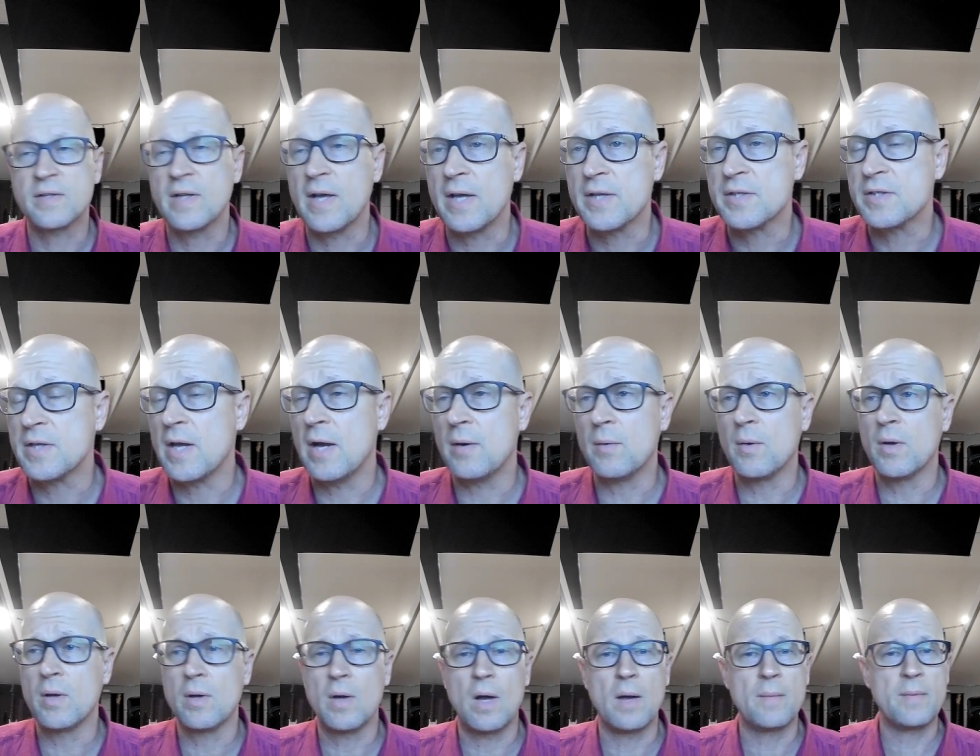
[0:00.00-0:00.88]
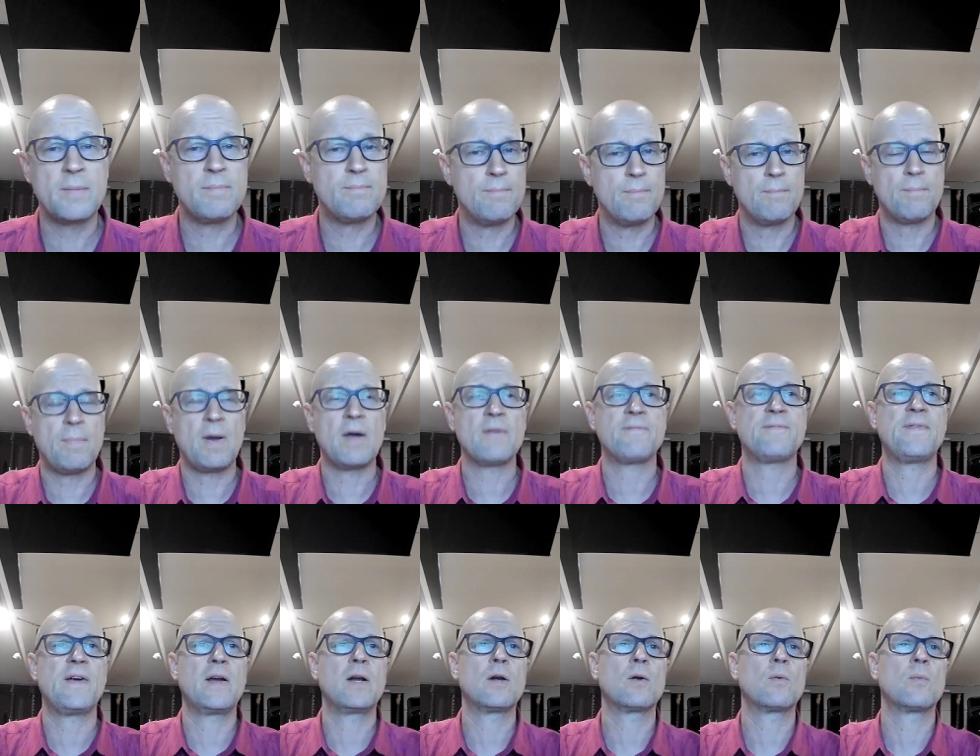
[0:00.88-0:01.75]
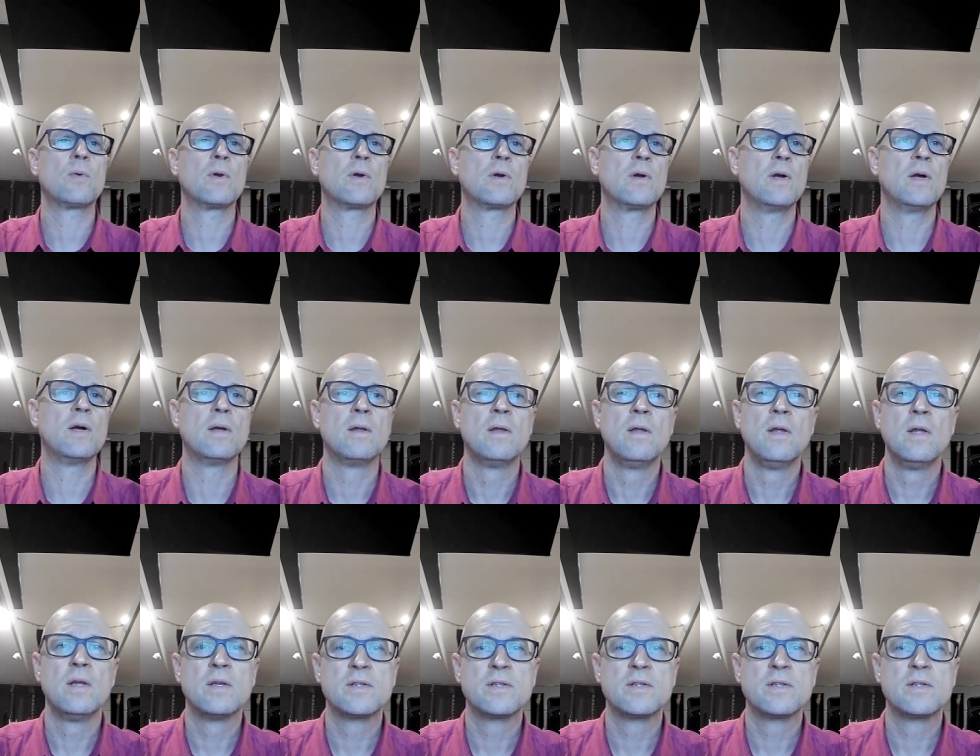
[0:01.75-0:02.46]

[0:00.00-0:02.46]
Thanks. Yeah, well, I mean, Bonfire, we're a,